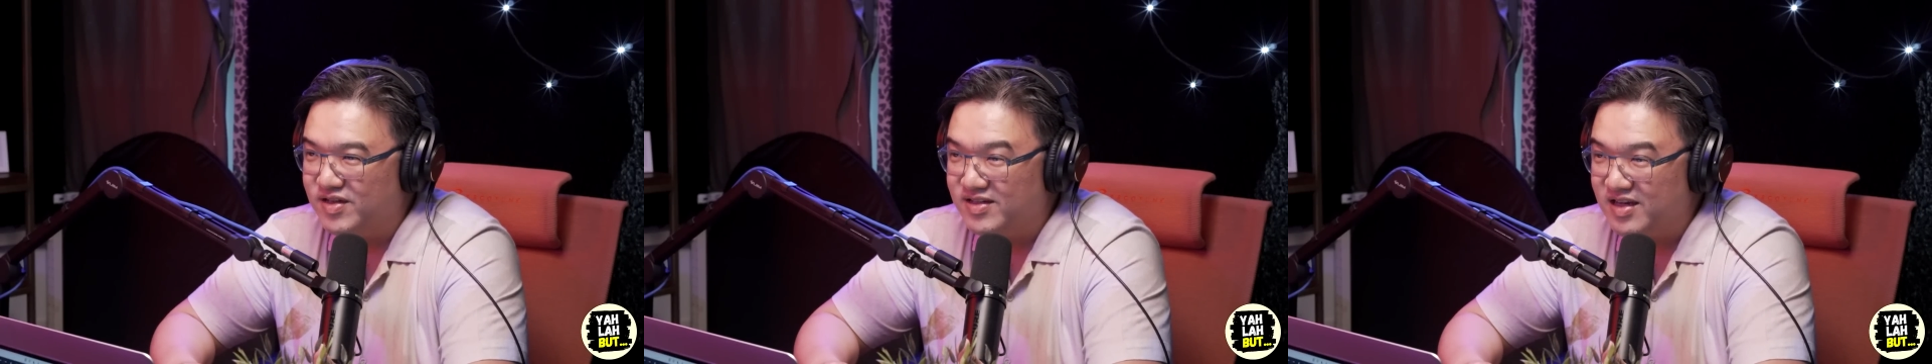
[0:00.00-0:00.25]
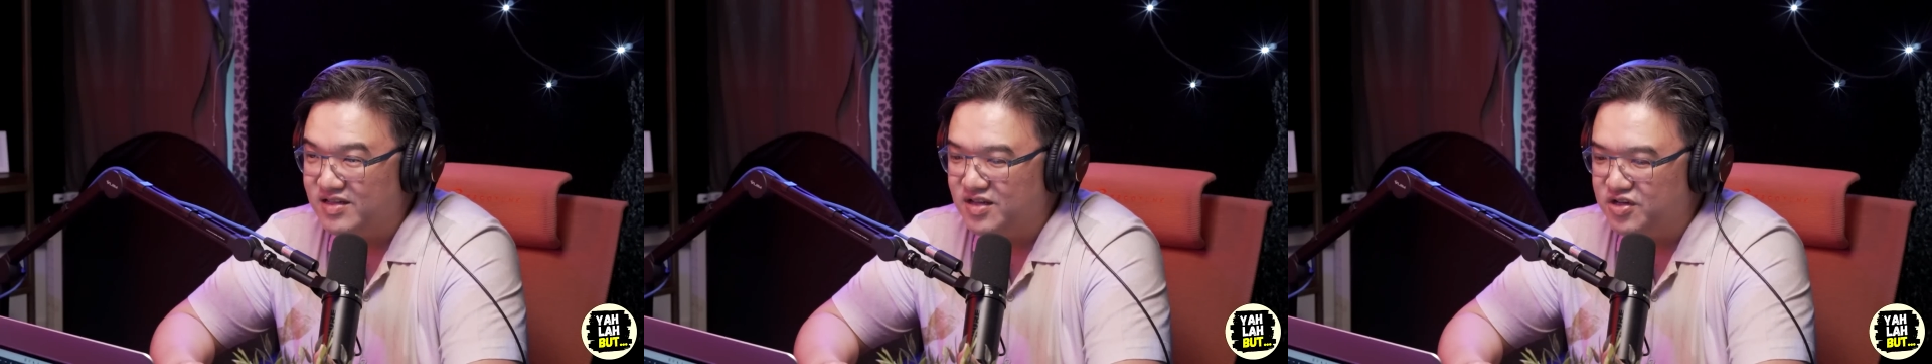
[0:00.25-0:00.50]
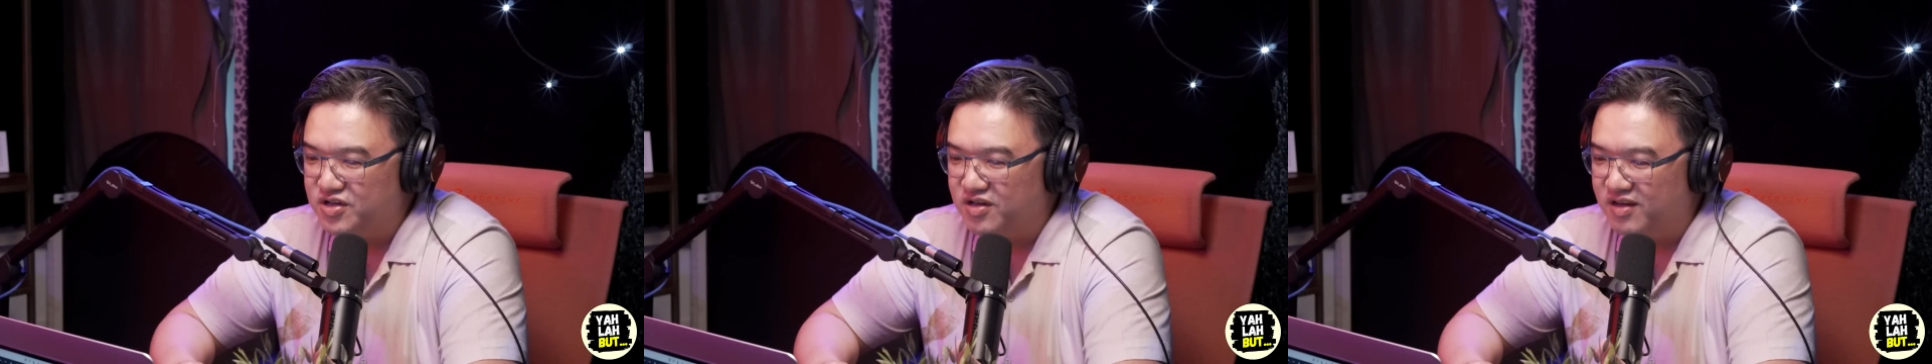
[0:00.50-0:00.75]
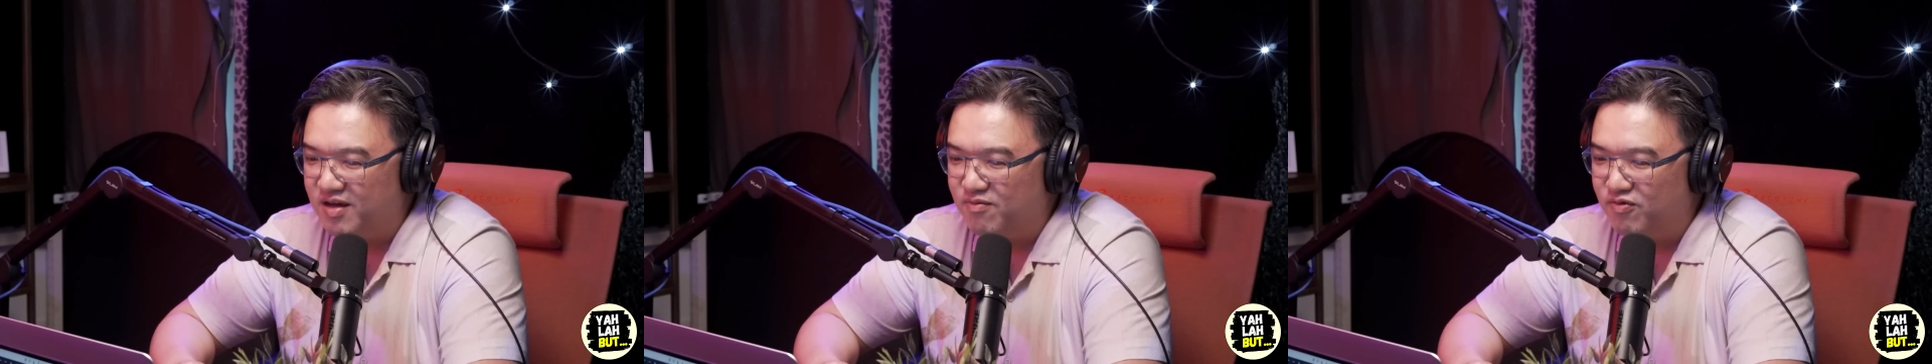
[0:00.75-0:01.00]
an assassination
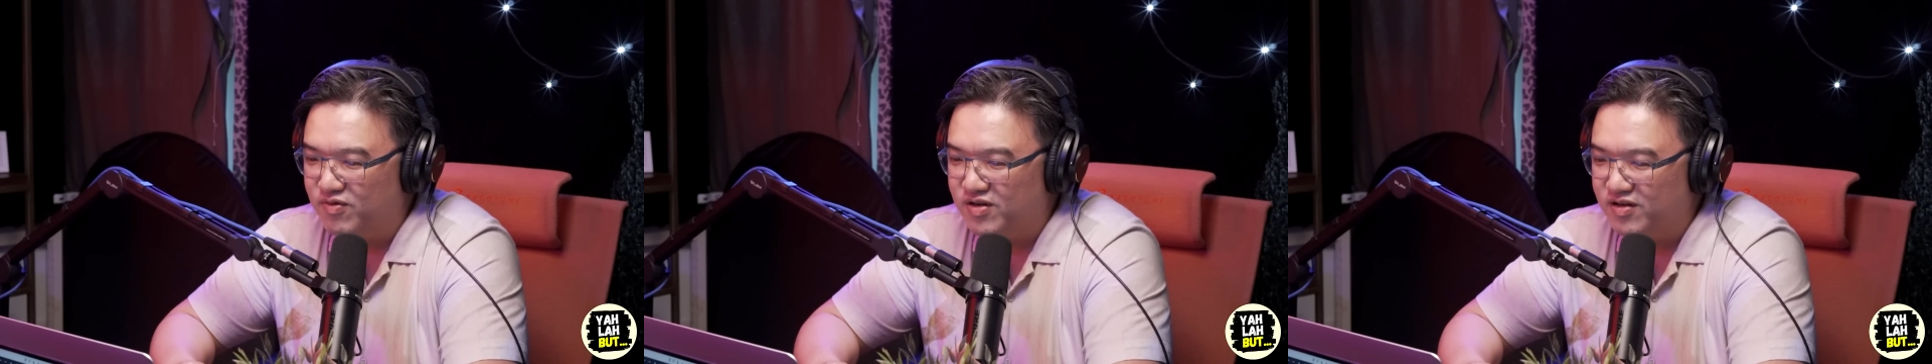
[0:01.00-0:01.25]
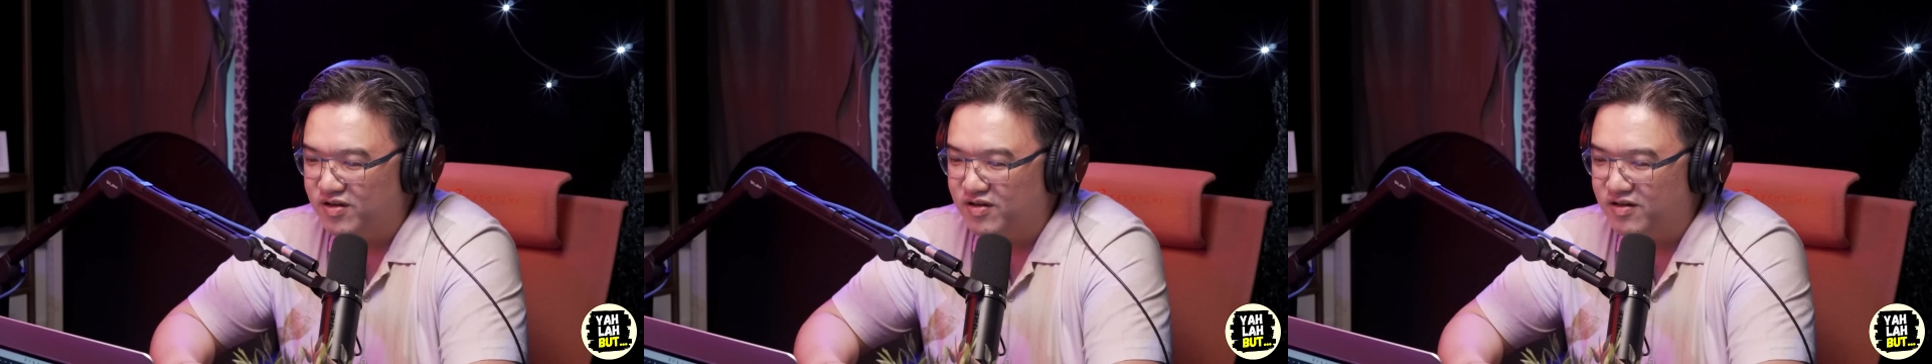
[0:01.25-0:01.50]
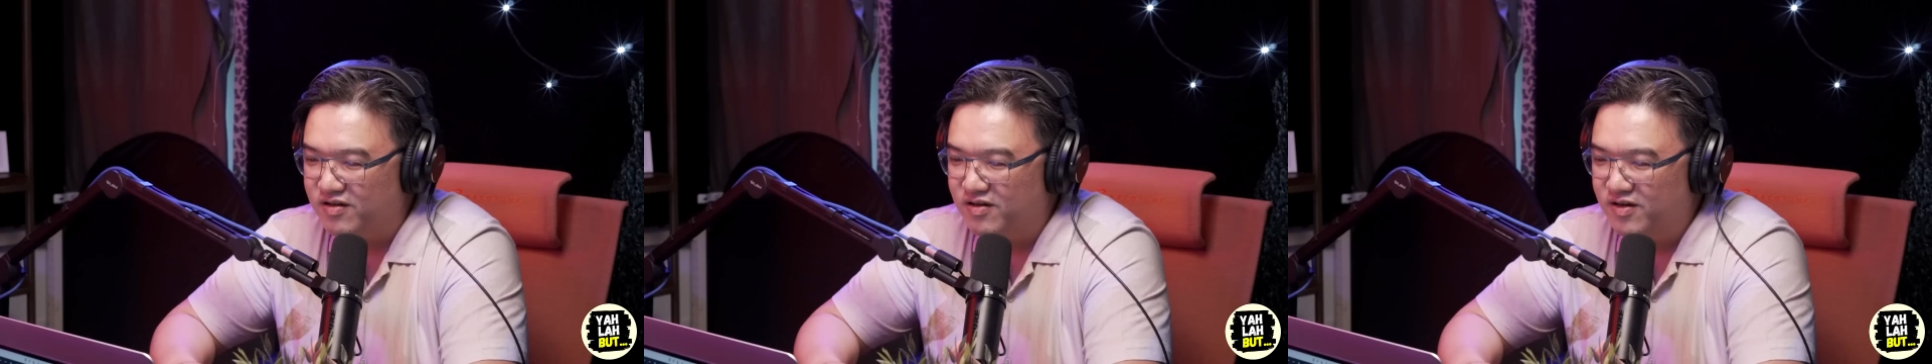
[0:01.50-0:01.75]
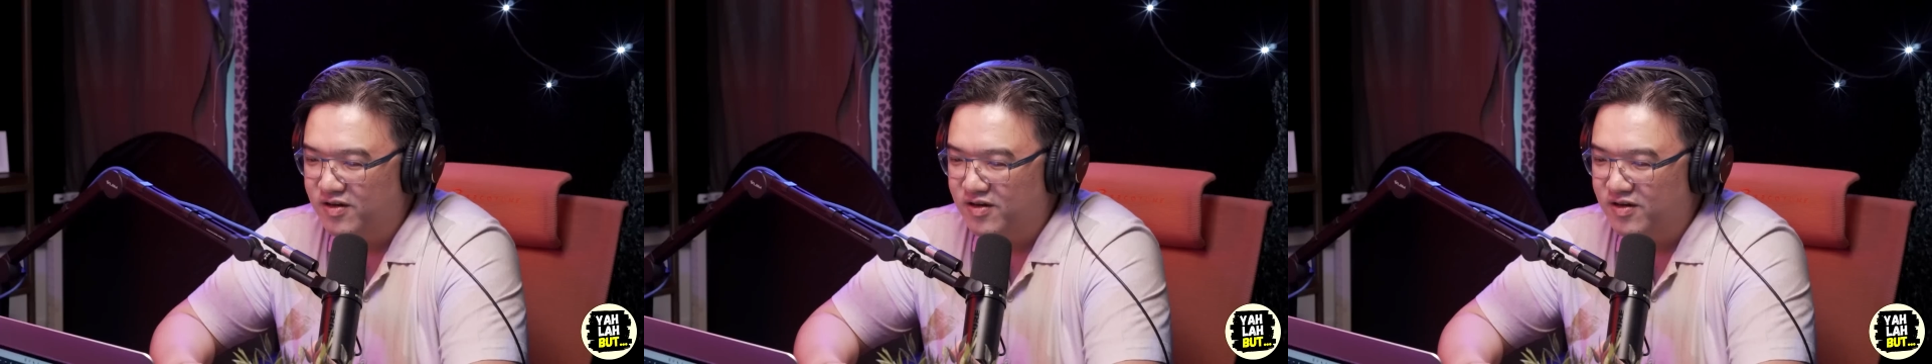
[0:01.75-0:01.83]
attempt on a